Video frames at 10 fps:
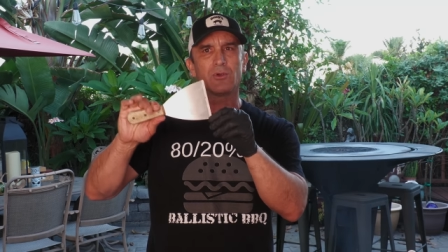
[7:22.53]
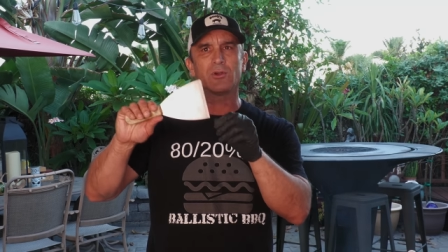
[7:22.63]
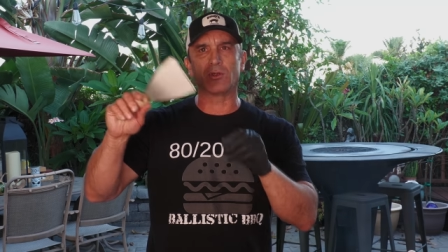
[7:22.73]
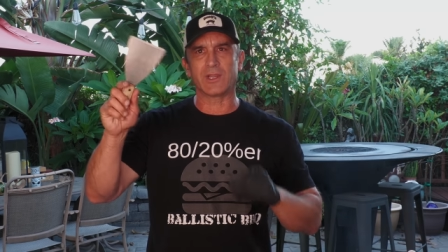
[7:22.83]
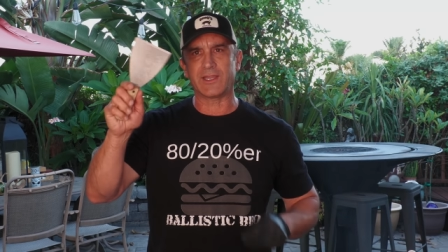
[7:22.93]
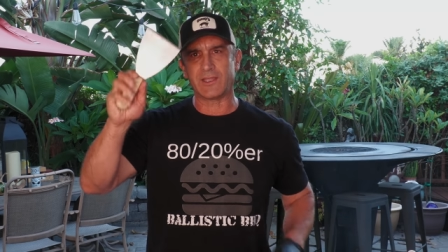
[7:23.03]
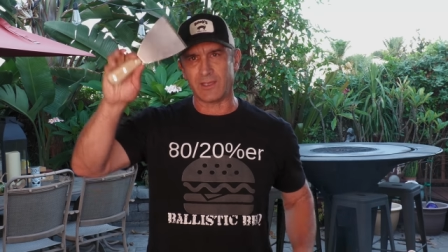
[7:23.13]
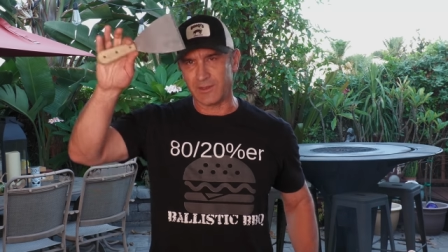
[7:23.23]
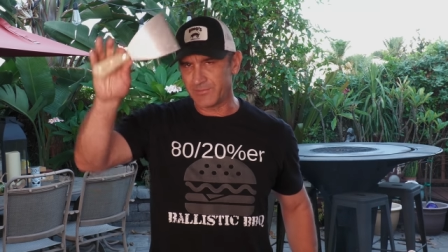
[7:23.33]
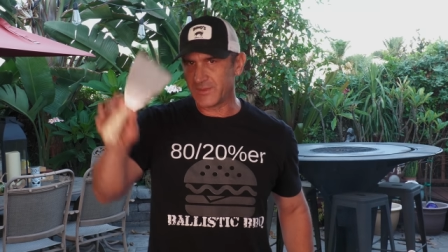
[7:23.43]
or like
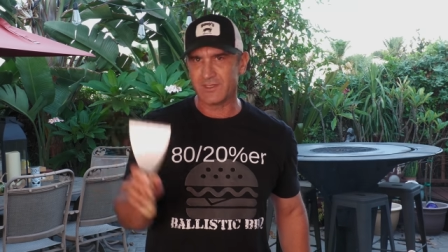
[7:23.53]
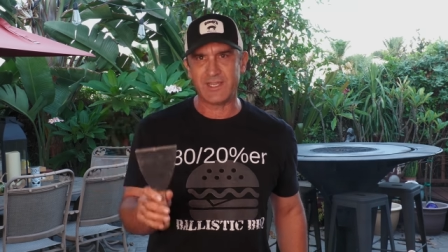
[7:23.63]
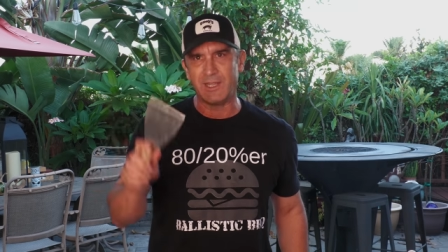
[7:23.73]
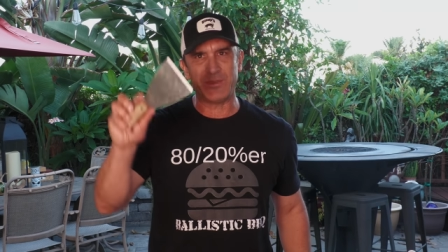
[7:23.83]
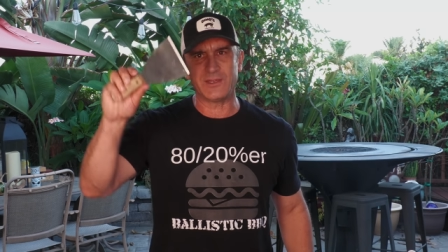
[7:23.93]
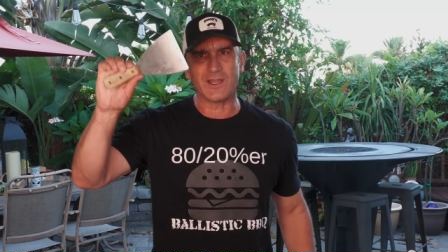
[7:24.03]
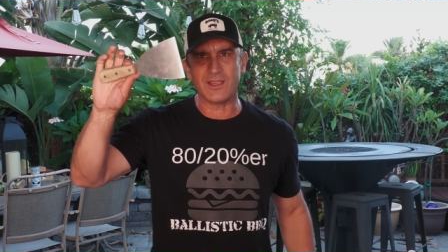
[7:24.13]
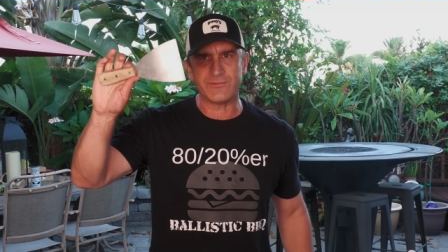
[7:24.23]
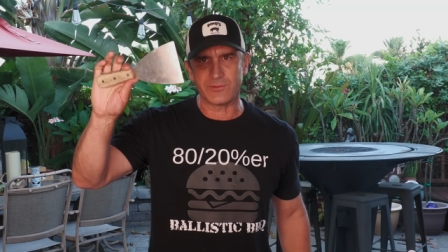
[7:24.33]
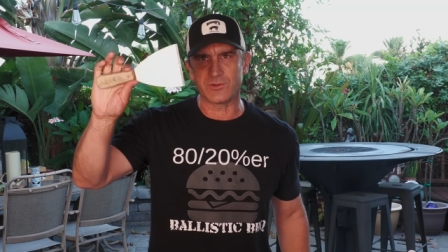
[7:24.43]
a taping
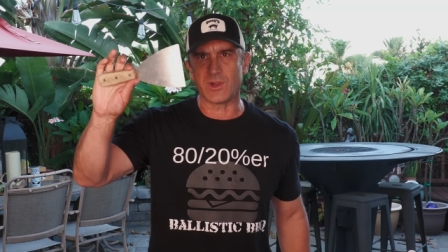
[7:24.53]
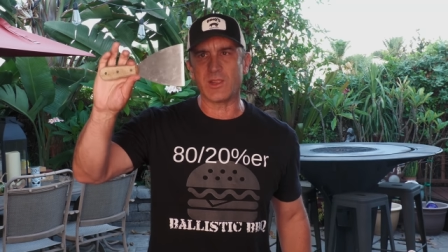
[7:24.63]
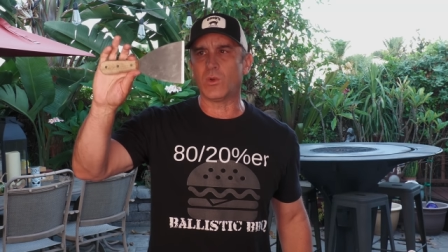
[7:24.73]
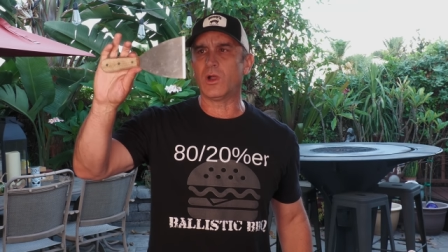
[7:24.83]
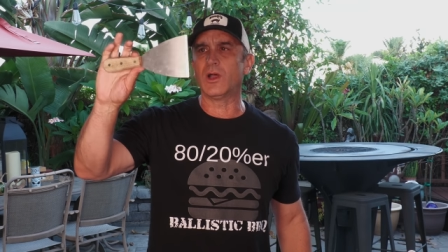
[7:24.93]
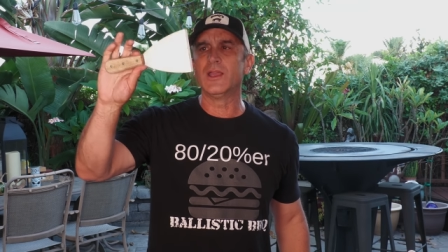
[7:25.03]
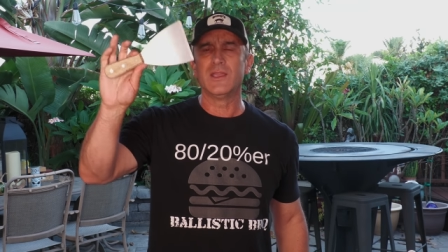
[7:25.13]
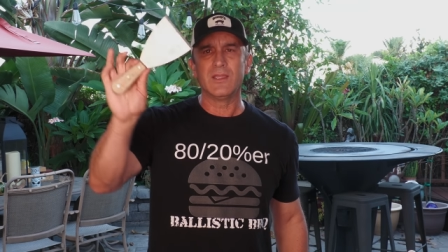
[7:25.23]
knife for drywall